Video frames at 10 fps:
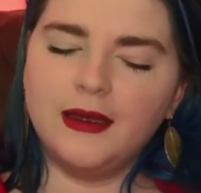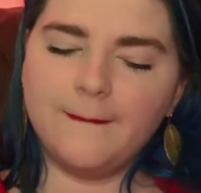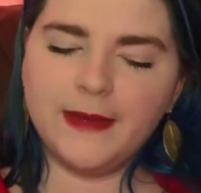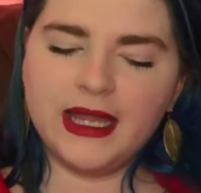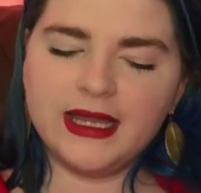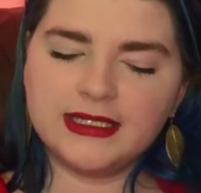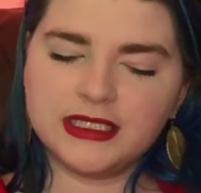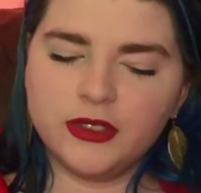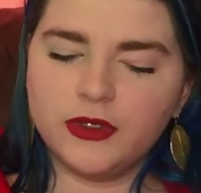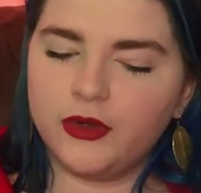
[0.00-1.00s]
"May I
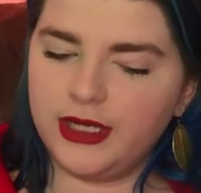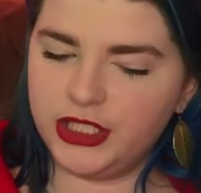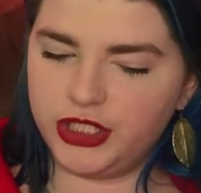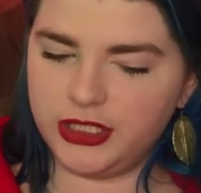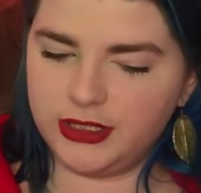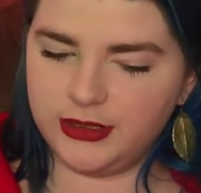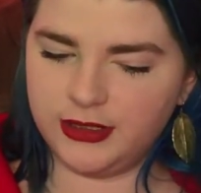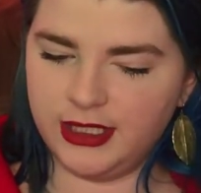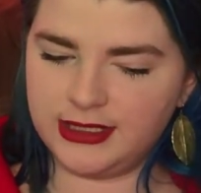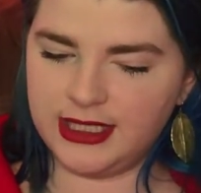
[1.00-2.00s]
ask you a question?"
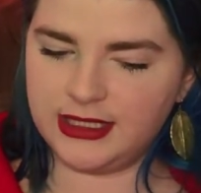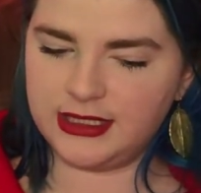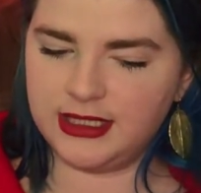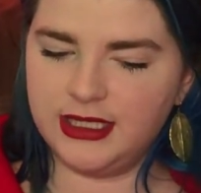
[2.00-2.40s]
he said.